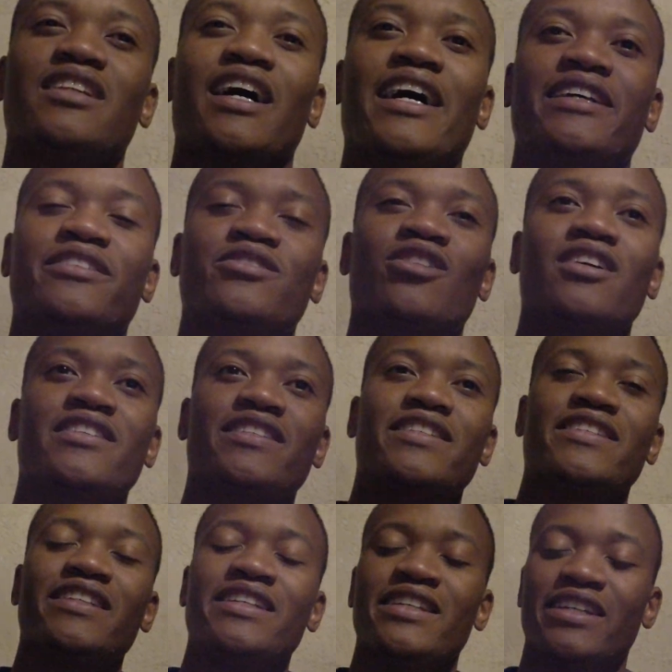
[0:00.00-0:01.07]
I start
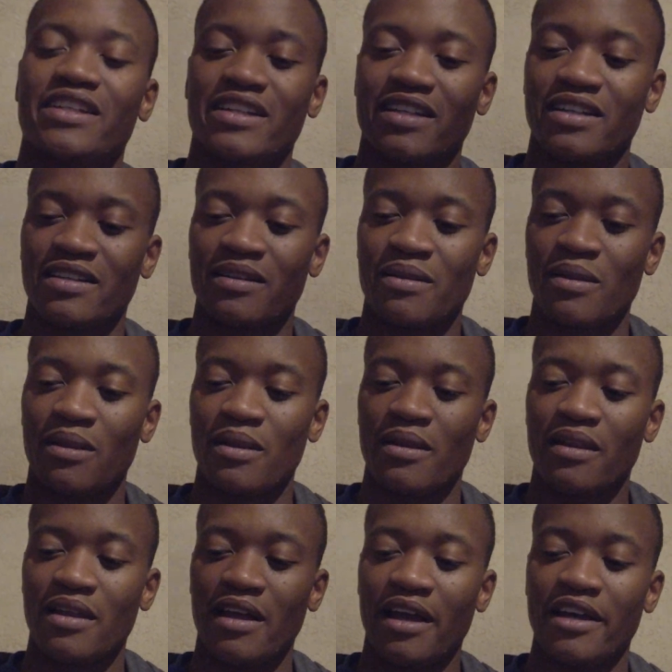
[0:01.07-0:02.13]
seeing
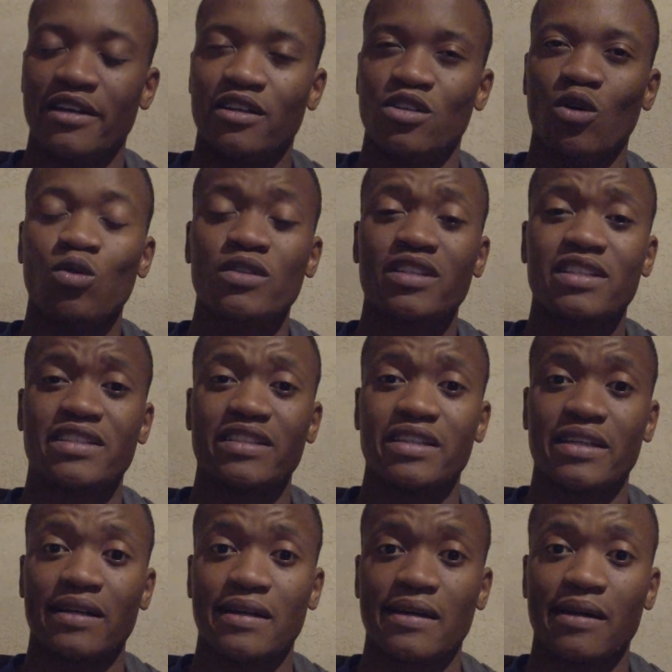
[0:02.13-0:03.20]
and
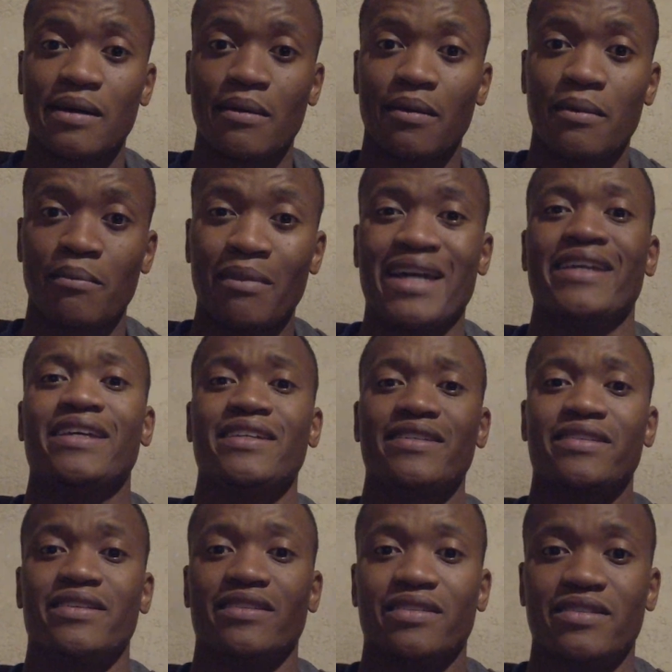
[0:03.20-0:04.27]
noticing my
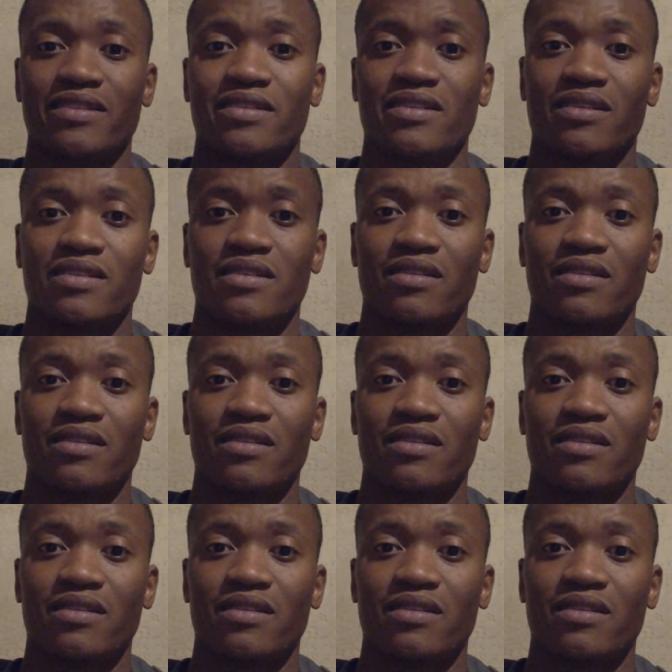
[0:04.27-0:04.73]
essence.